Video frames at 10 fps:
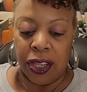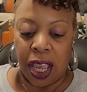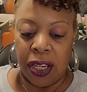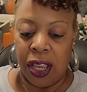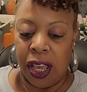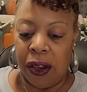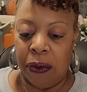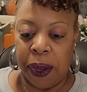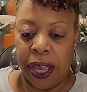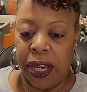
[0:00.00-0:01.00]
y'all know I
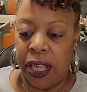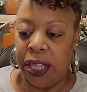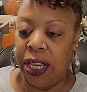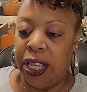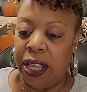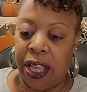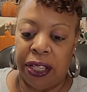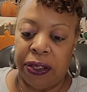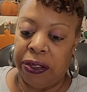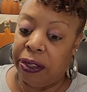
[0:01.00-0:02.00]
don't buy nothing, uh,
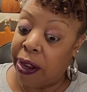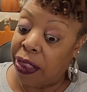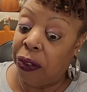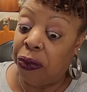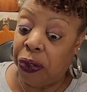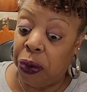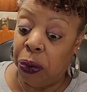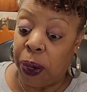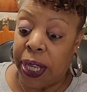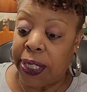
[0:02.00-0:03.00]
nothing food
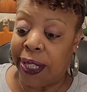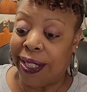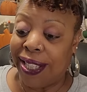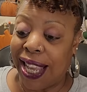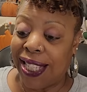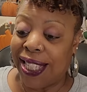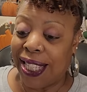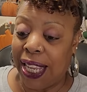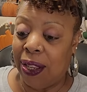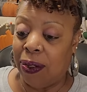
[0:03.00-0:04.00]
wise that's not
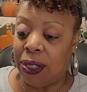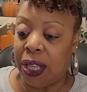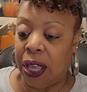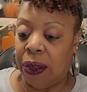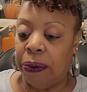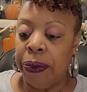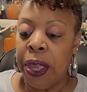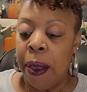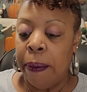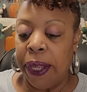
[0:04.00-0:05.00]
sealed. So,
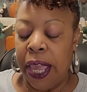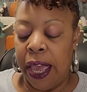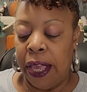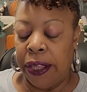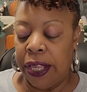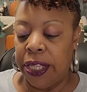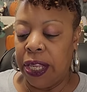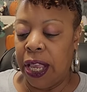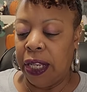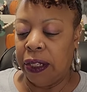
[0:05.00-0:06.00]
but yeah, this
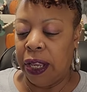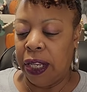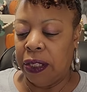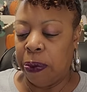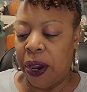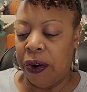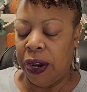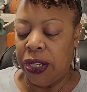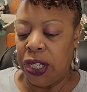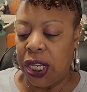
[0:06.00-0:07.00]
uh,
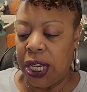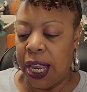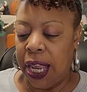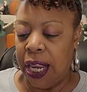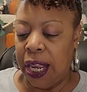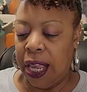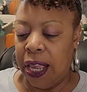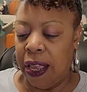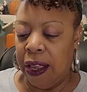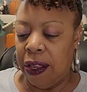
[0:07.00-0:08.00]
expiration date
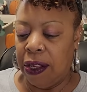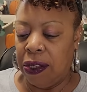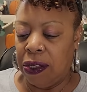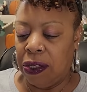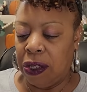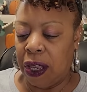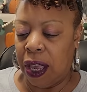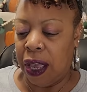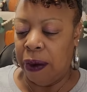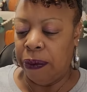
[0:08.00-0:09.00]
is
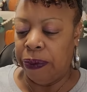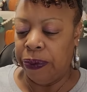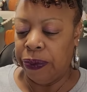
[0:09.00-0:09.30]
um,